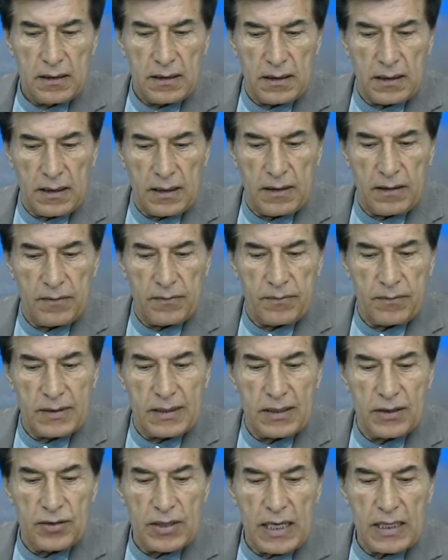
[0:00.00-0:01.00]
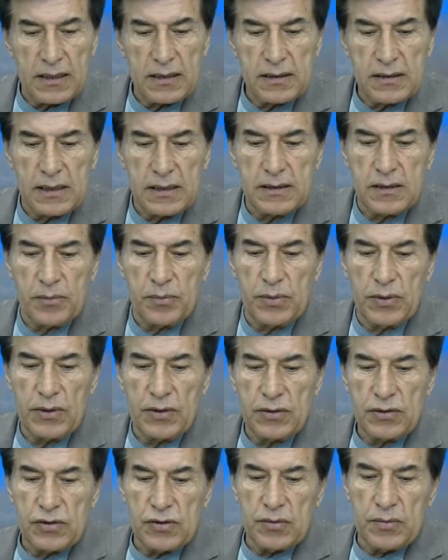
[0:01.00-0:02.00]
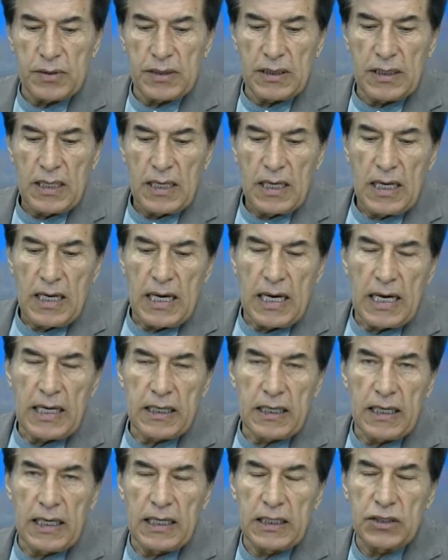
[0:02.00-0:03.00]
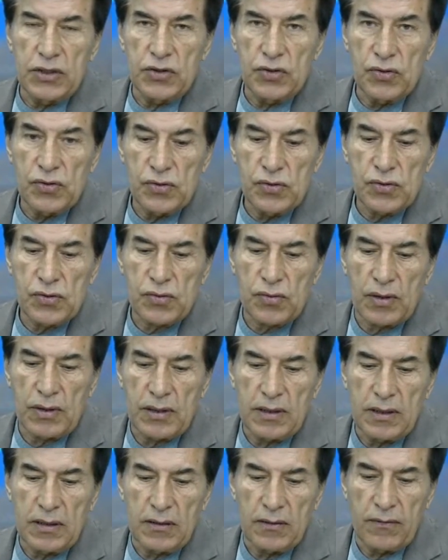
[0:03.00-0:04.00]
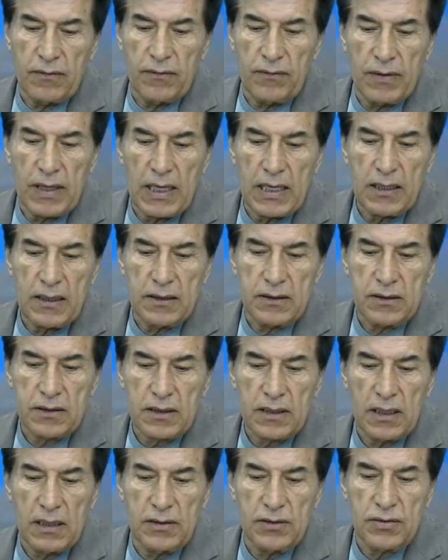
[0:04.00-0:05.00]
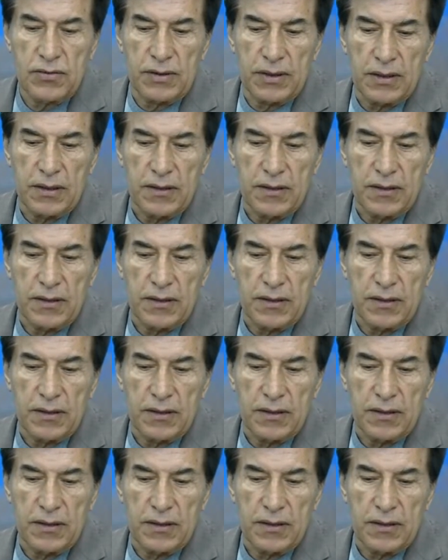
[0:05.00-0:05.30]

uh, the United States appears to be an unusually violent country.